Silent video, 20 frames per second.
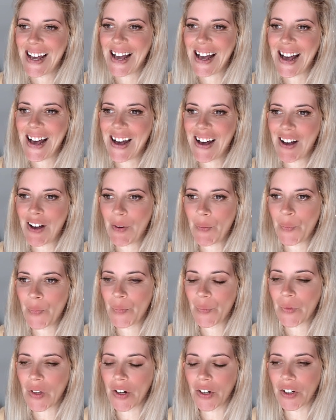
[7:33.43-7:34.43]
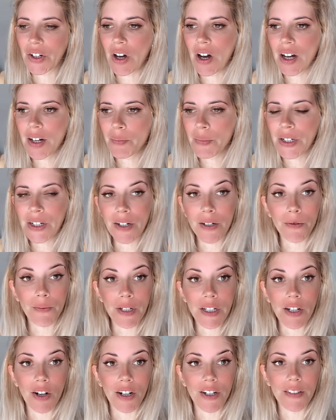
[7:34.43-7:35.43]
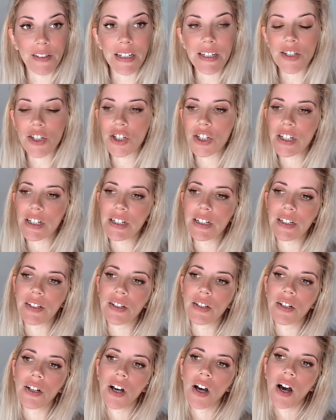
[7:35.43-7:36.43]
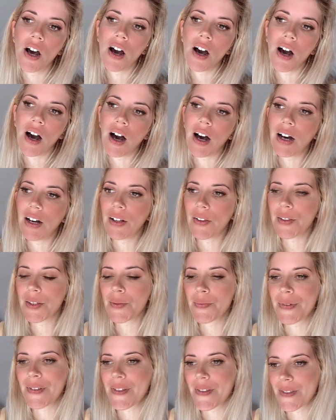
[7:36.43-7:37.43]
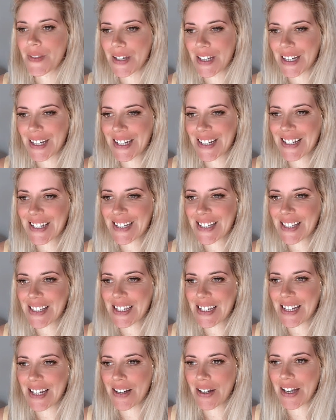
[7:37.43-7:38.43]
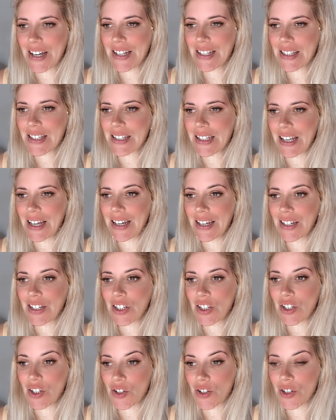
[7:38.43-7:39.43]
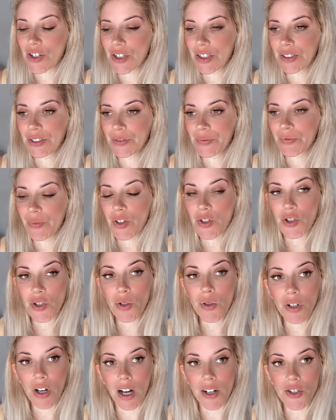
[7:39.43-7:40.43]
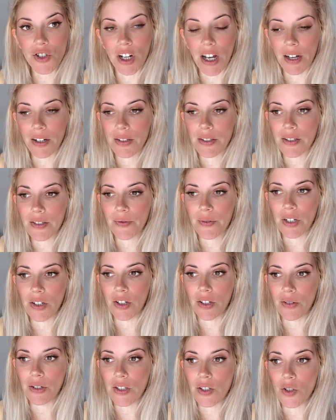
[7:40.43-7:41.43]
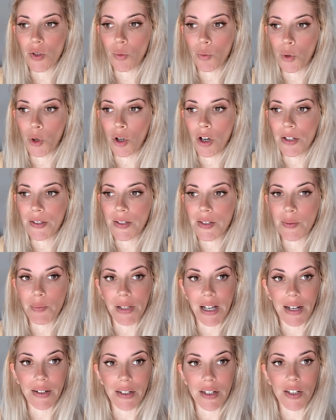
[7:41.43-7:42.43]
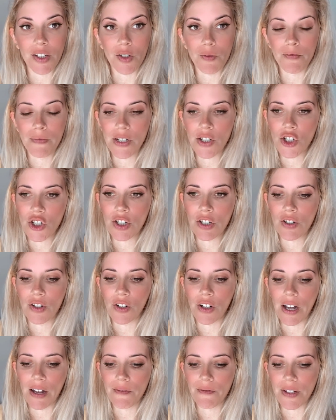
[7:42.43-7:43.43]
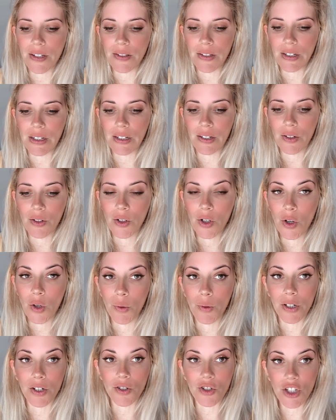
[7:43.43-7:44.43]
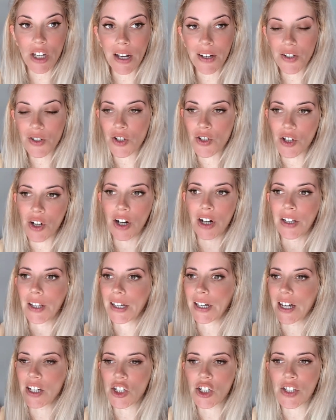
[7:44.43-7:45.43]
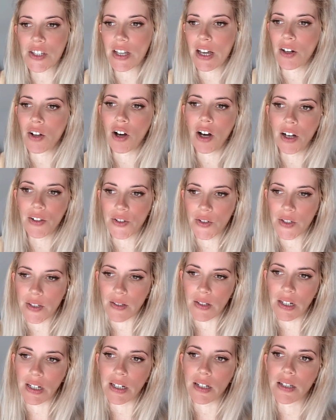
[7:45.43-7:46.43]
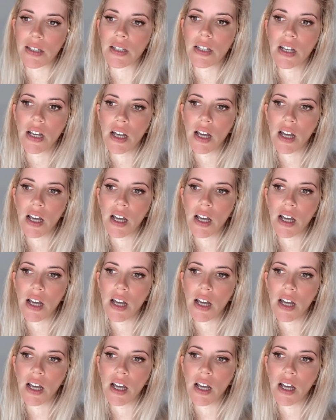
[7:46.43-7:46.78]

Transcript: our karma, our reincarnation, all the things. It's like your soul contract, you know, it's your role on this planet, your mission, your everything, what your challenges are, like I just said, all those things.